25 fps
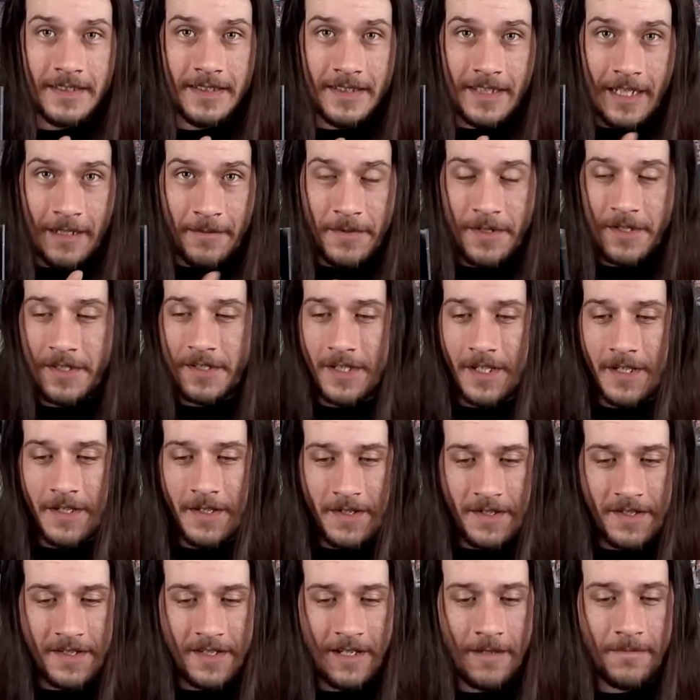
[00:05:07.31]
I'm going to show you
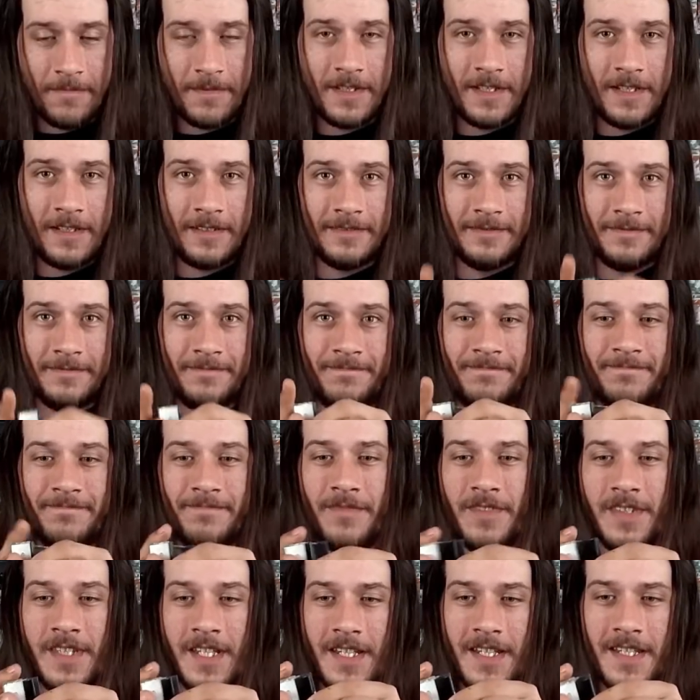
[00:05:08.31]
something.
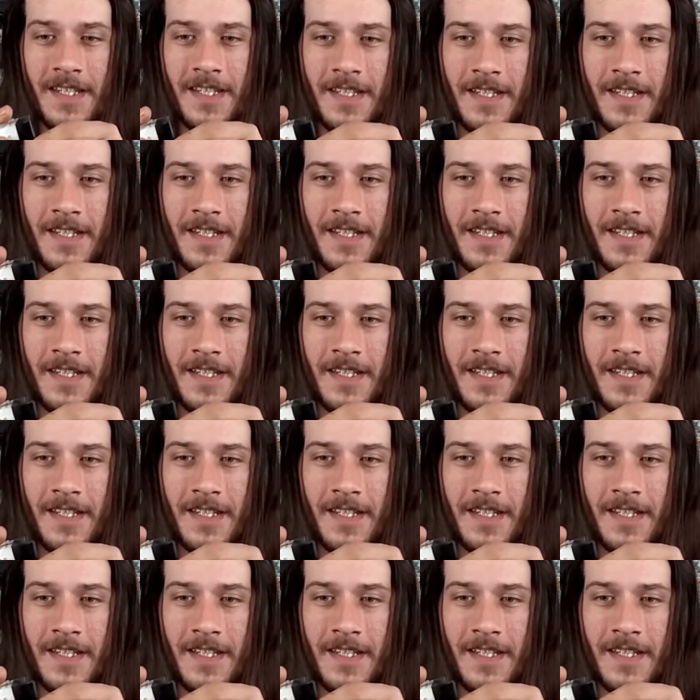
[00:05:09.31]
This